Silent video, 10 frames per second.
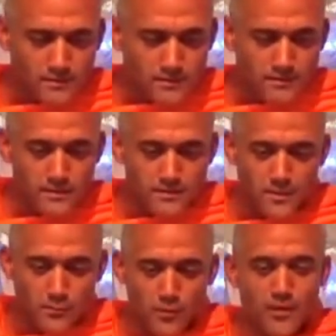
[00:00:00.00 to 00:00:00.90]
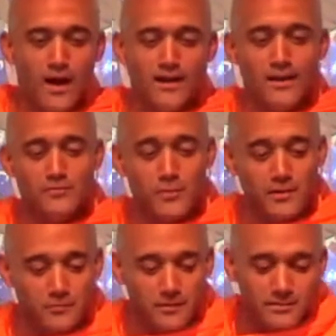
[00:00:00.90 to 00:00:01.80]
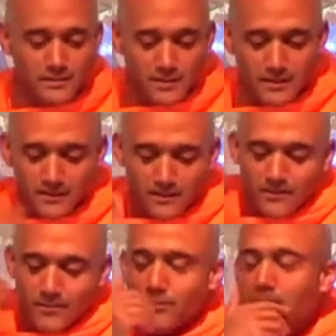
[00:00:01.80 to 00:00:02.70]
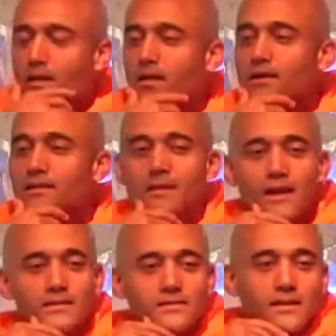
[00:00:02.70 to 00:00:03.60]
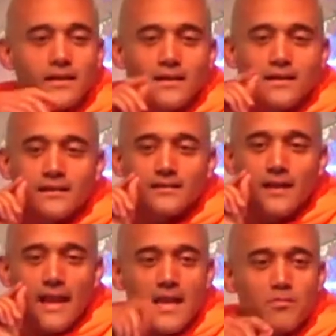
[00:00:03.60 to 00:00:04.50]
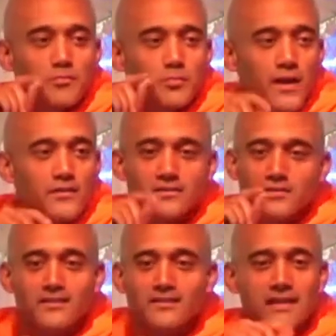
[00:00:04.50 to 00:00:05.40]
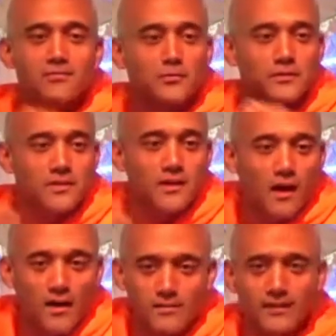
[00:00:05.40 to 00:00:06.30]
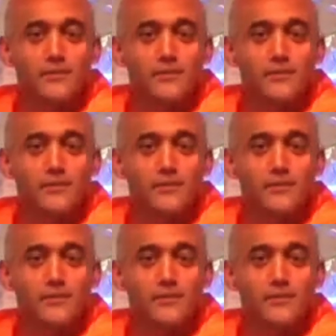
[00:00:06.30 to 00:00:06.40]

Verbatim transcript: it's there somewhere. I'm going to have to paraphrase because he says, The aim of prayer is not to influence God, like you're